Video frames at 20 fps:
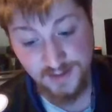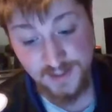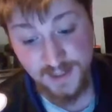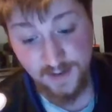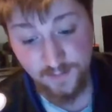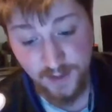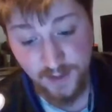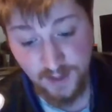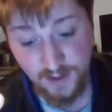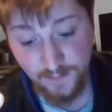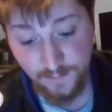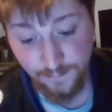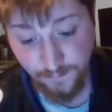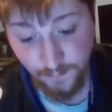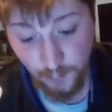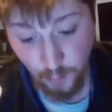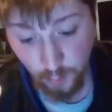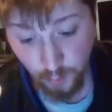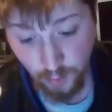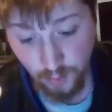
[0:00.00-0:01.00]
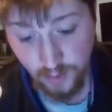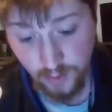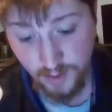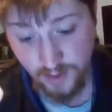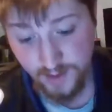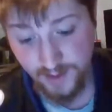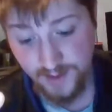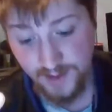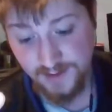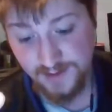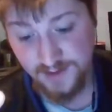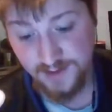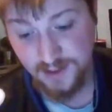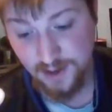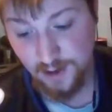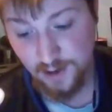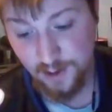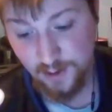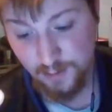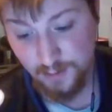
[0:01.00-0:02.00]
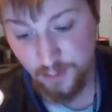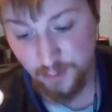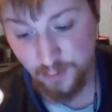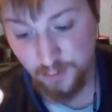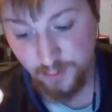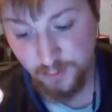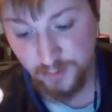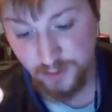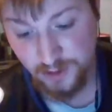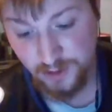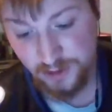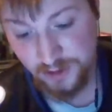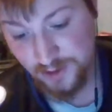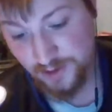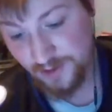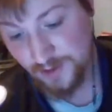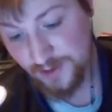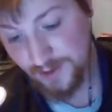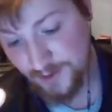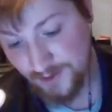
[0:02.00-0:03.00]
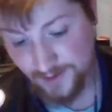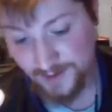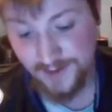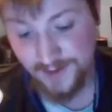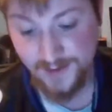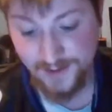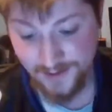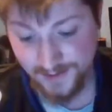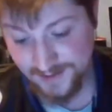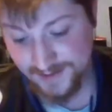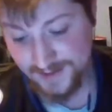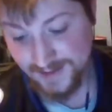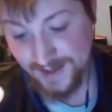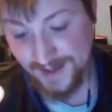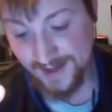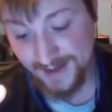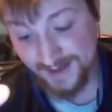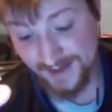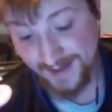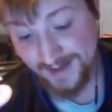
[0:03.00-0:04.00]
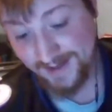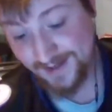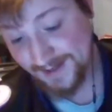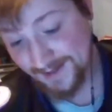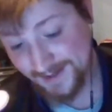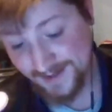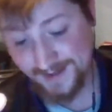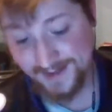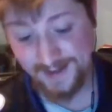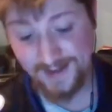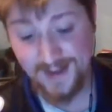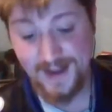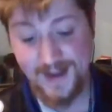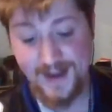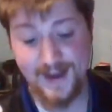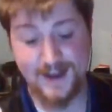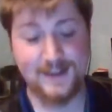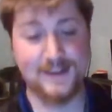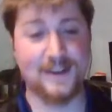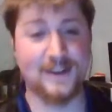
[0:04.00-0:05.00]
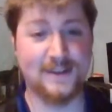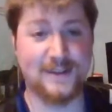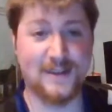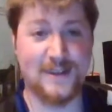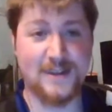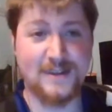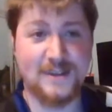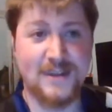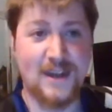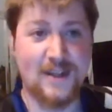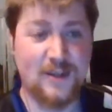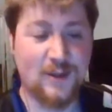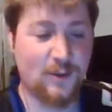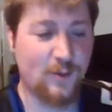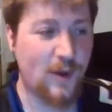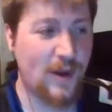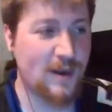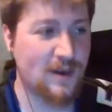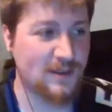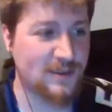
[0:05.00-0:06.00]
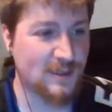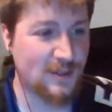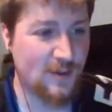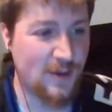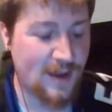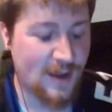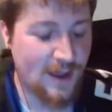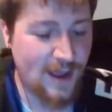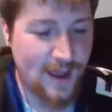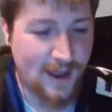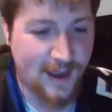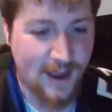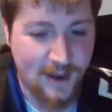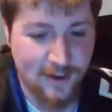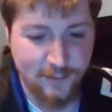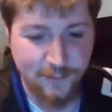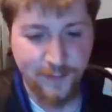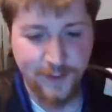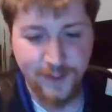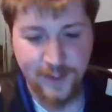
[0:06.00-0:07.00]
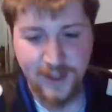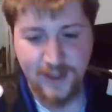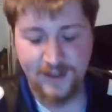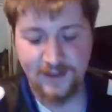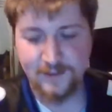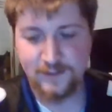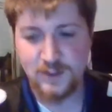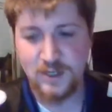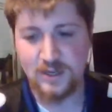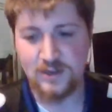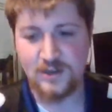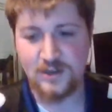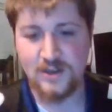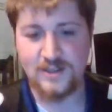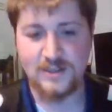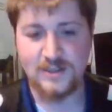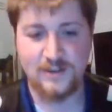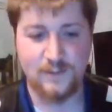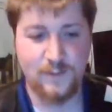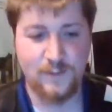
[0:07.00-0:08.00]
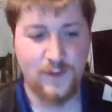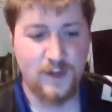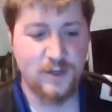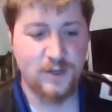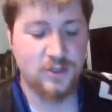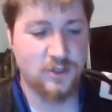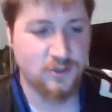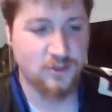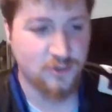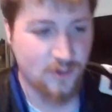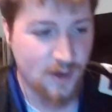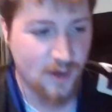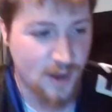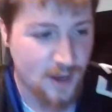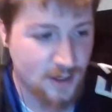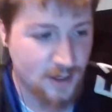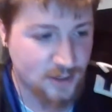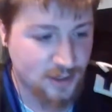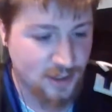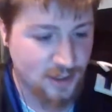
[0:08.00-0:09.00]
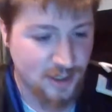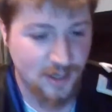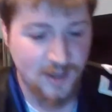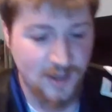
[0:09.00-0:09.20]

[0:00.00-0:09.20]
74 against Carmouche. It's like, yeah, it's not the greatest. So I kind of feel like if she doesn't finish Andrade,